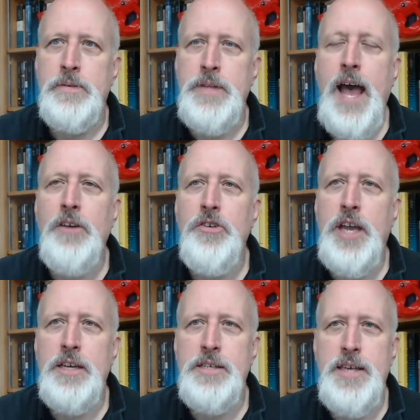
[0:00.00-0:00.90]
Now you
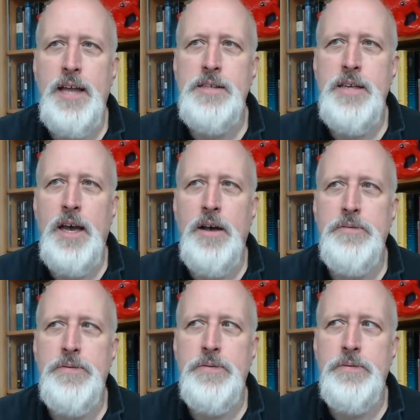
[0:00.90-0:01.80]
get a sense
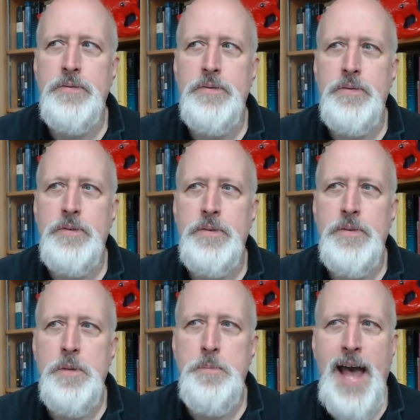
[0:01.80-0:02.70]
of
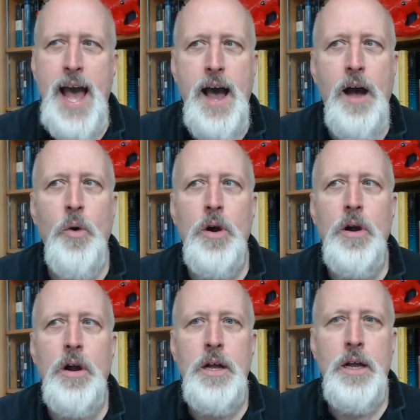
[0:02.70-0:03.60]
the
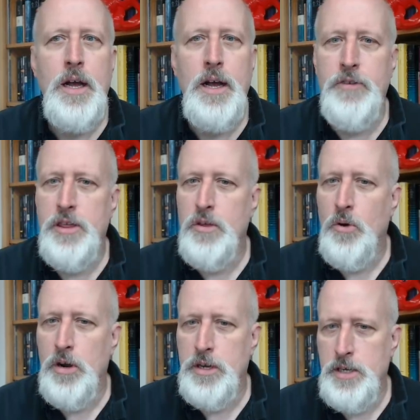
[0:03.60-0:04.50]
power of
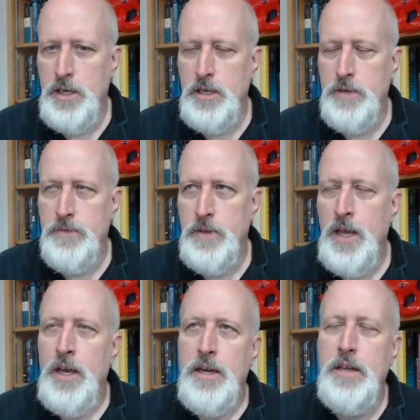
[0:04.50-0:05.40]
authority.
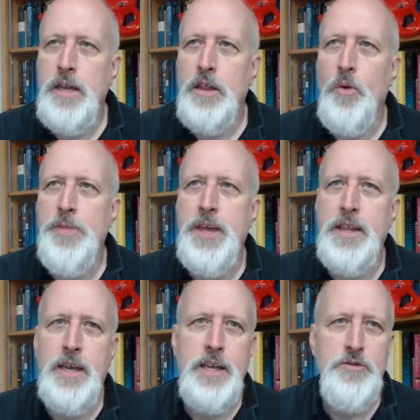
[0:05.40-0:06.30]
Now the one
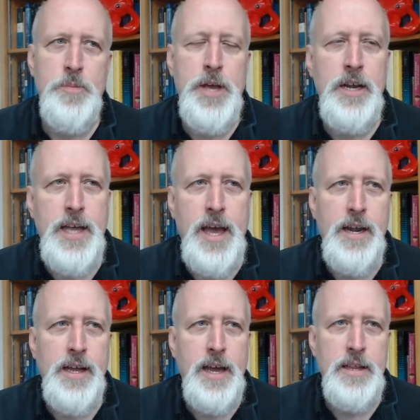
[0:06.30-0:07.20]
thing that gets repeated again
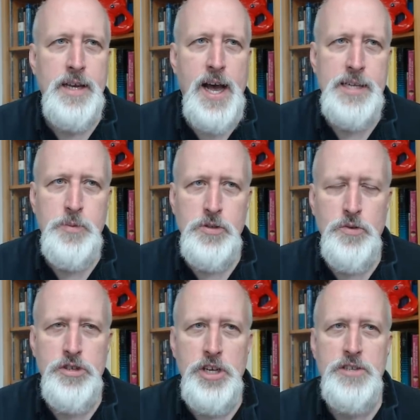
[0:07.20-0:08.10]
and again in the Gospels
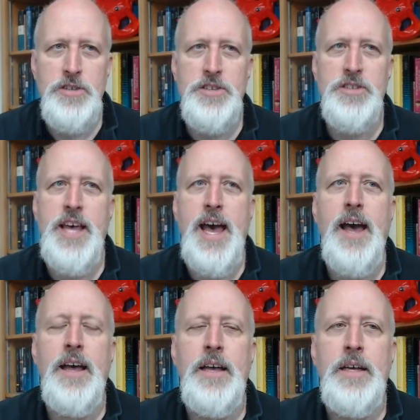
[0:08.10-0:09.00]
with Jesus is that